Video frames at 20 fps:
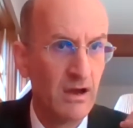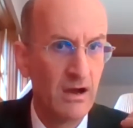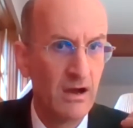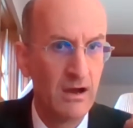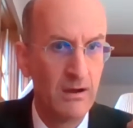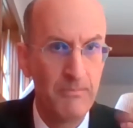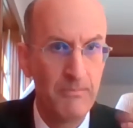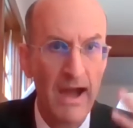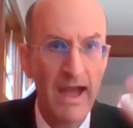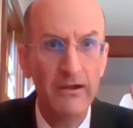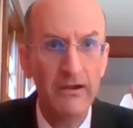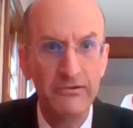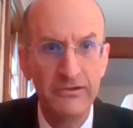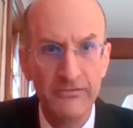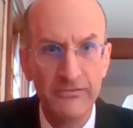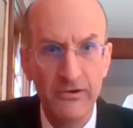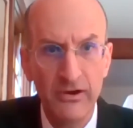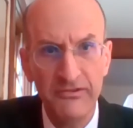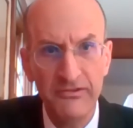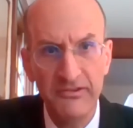
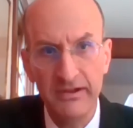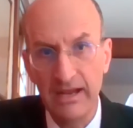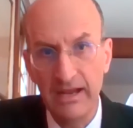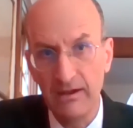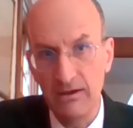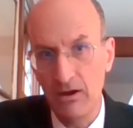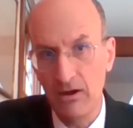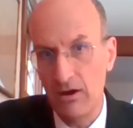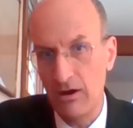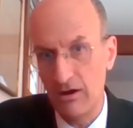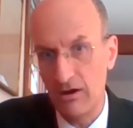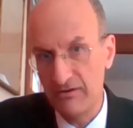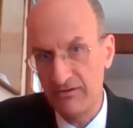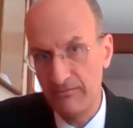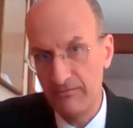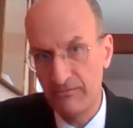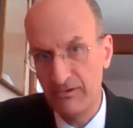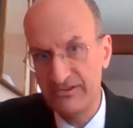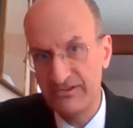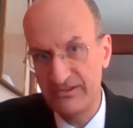biodiversity,
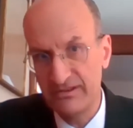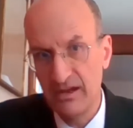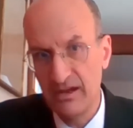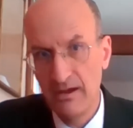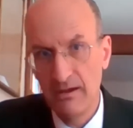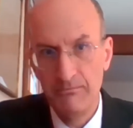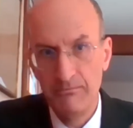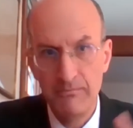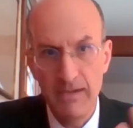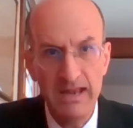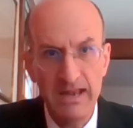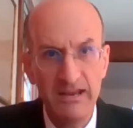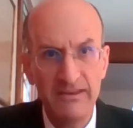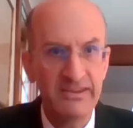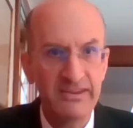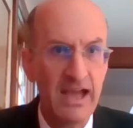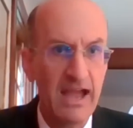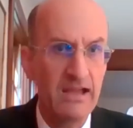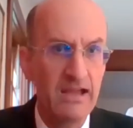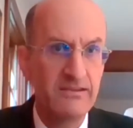which many
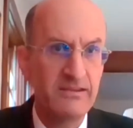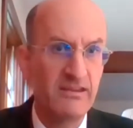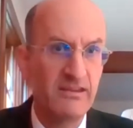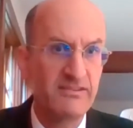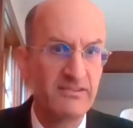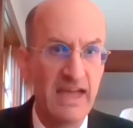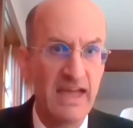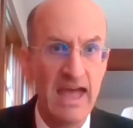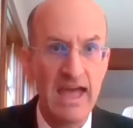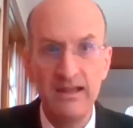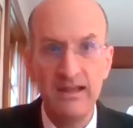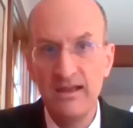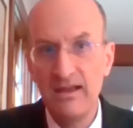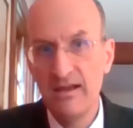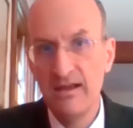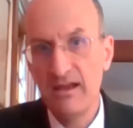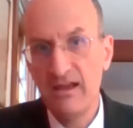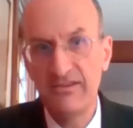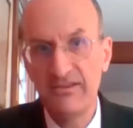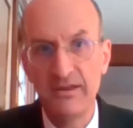scientists say
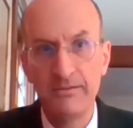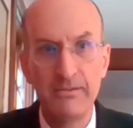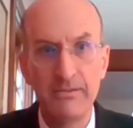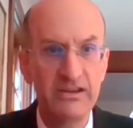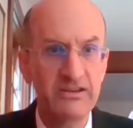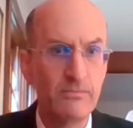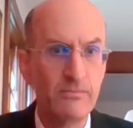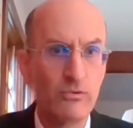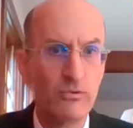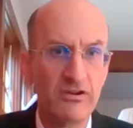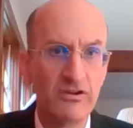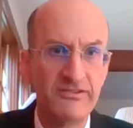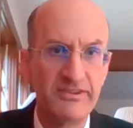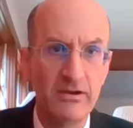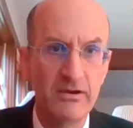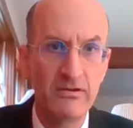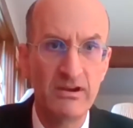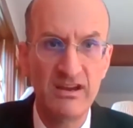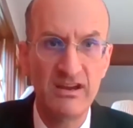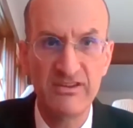is a much more
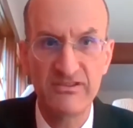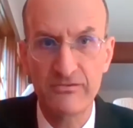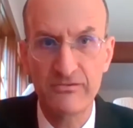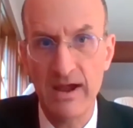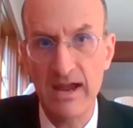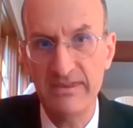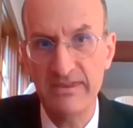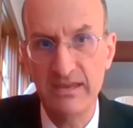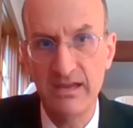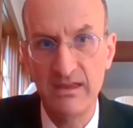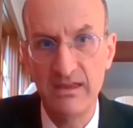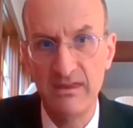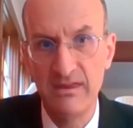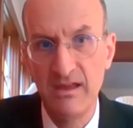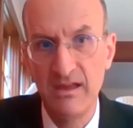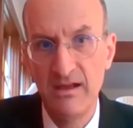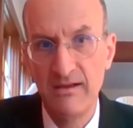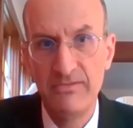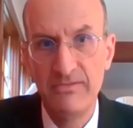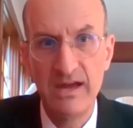serious threat than
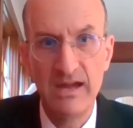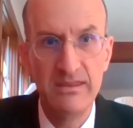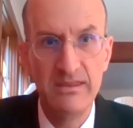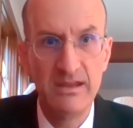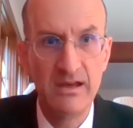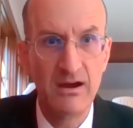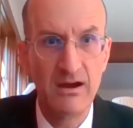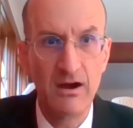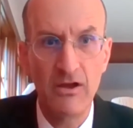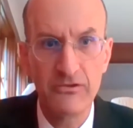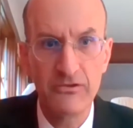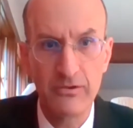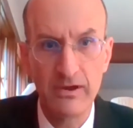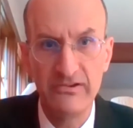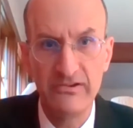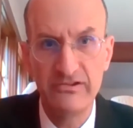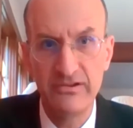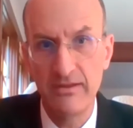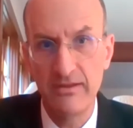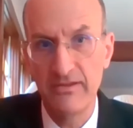the
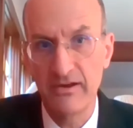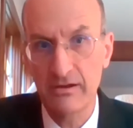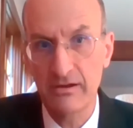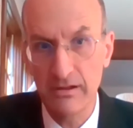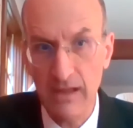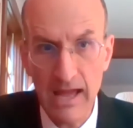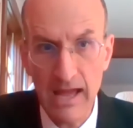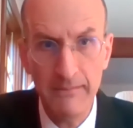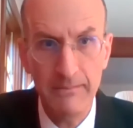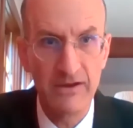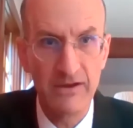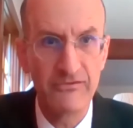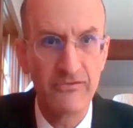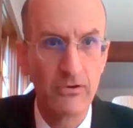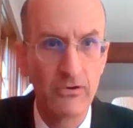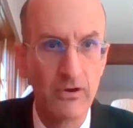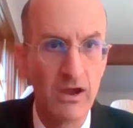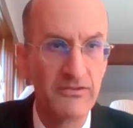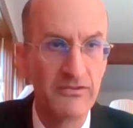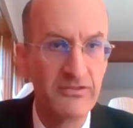alteration of the climate
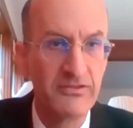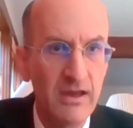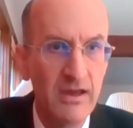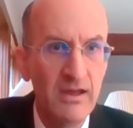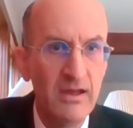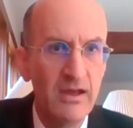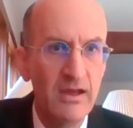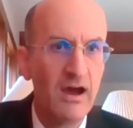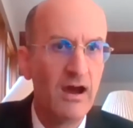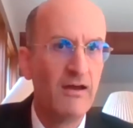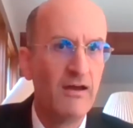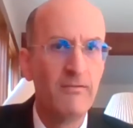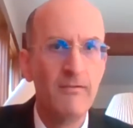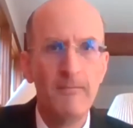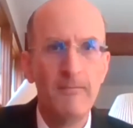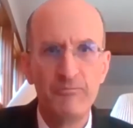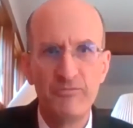for us. So